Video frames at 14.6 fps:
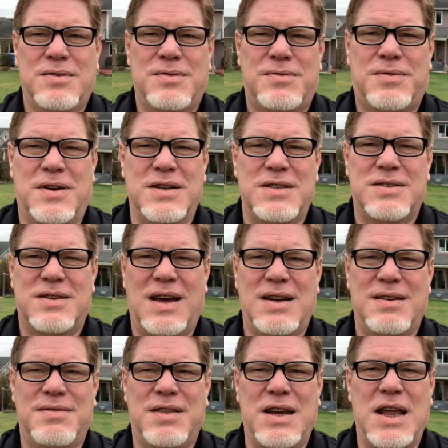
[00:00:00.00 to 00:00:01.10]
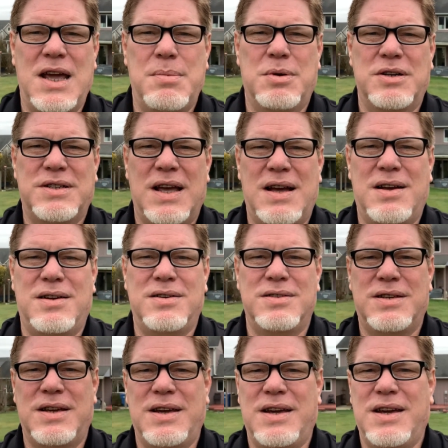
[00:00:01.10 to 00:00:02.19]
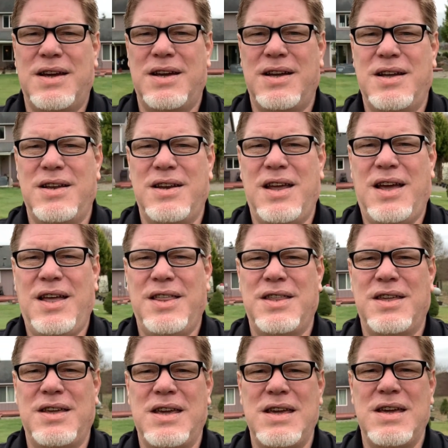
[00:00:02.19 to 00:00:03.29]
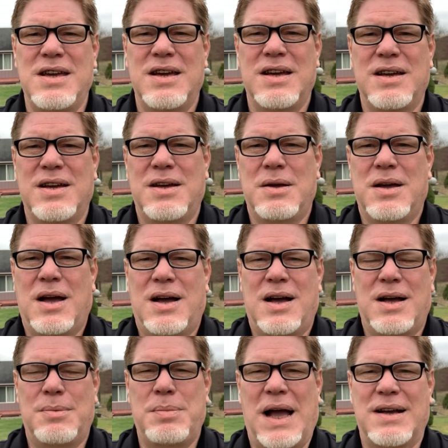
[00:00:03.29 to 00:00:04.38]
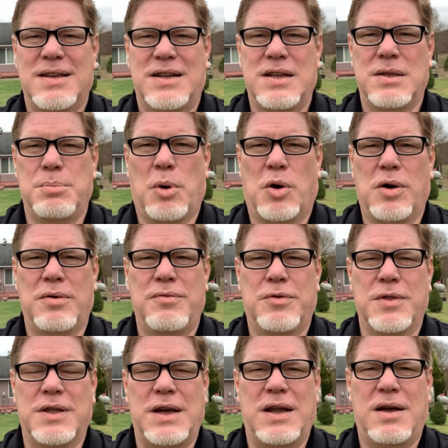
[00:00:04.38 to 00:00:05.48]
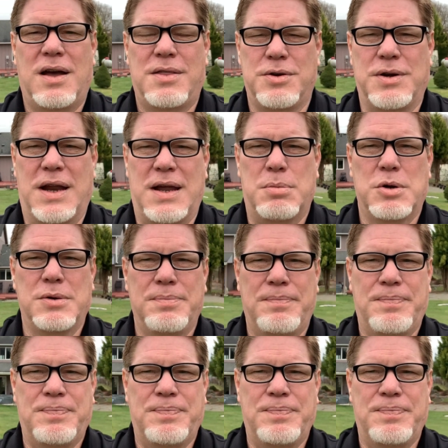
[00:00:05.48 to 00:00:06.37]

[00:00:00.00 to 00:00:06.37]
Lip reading: front side of the neighbor's house, and the back side of the barn for the other neighbor.